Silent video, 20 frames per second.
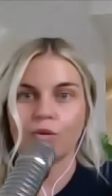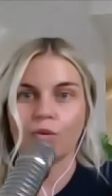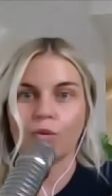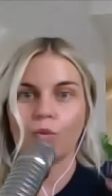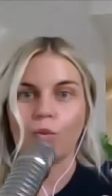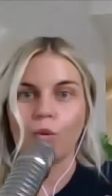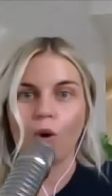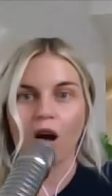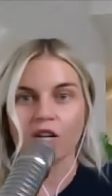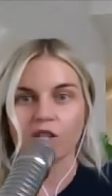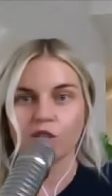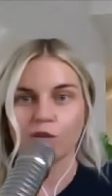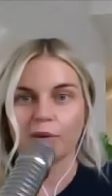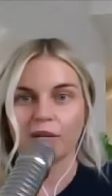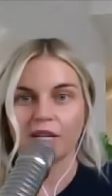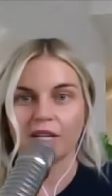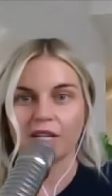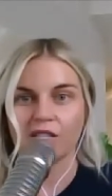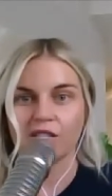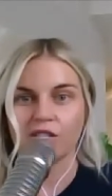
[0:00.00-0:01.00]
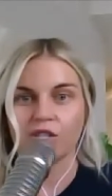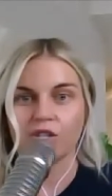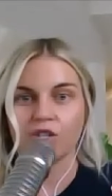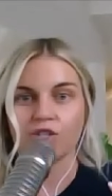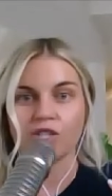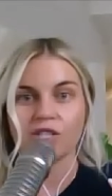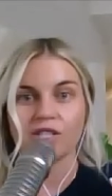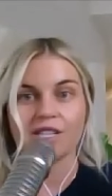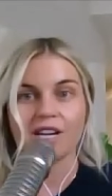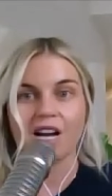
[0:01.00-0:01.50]
watch because you're
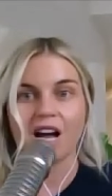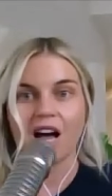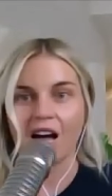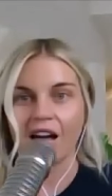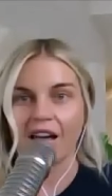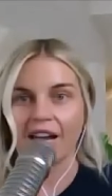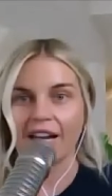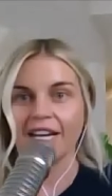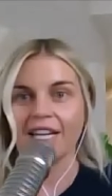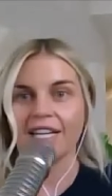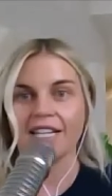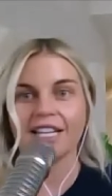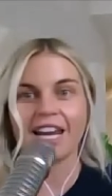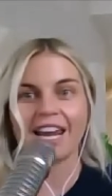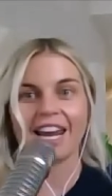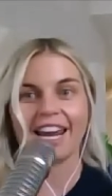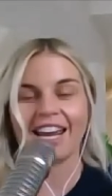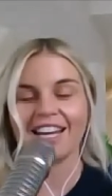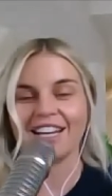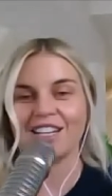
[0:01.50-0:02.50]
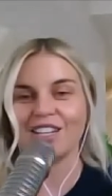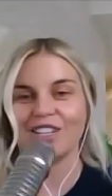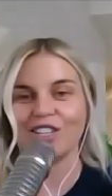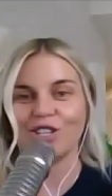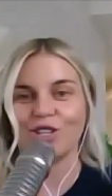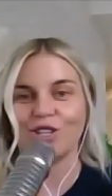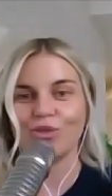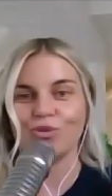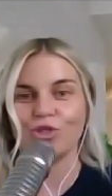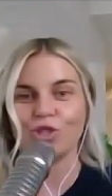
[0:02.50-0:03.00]
just kind and
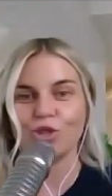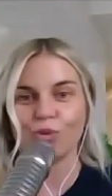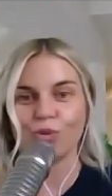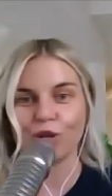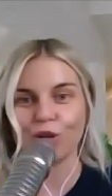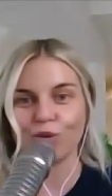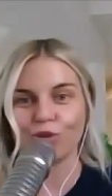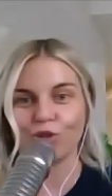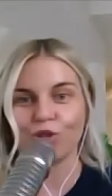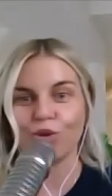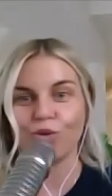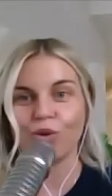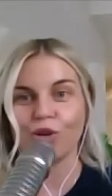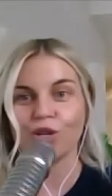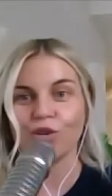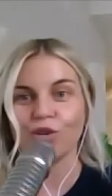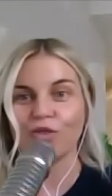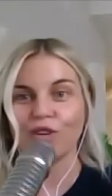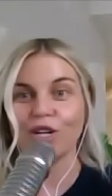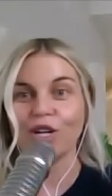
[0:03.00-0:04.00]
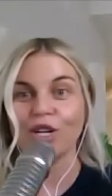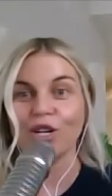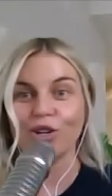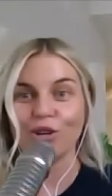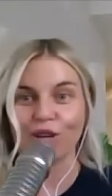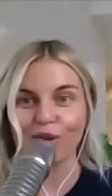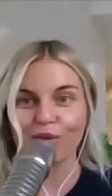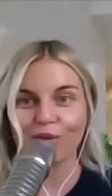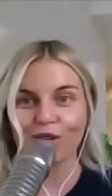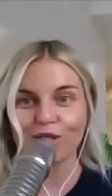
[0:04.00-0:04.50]
you do what you do and you're very
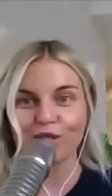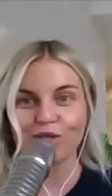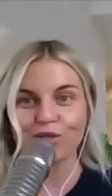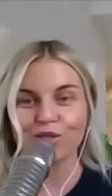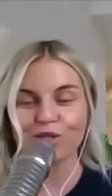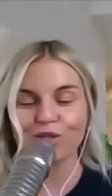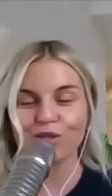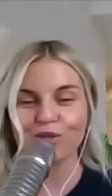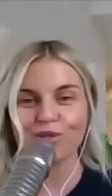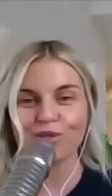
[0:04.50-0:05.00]
good at what you do.